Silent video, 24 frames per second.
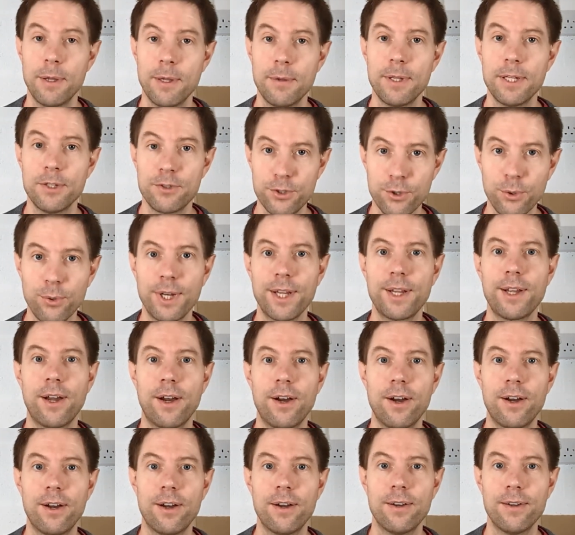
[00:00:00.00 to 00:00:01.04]
installing
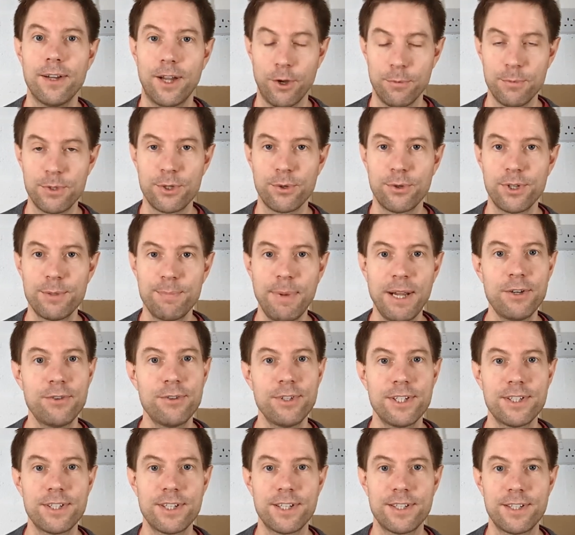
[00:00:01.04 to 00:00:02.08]
our home storage
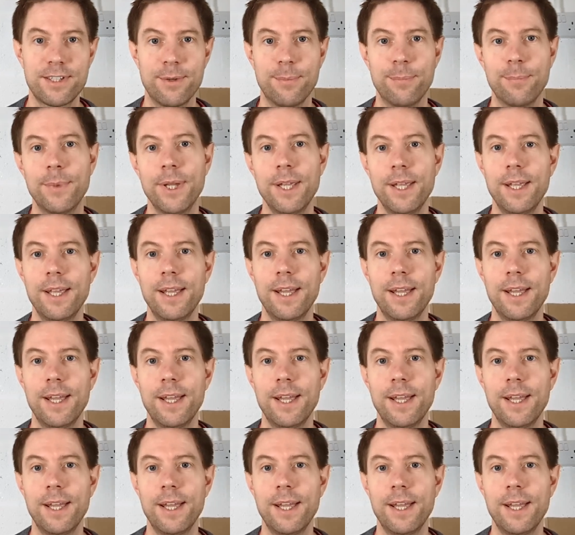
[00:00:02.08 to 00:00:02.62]
battery system.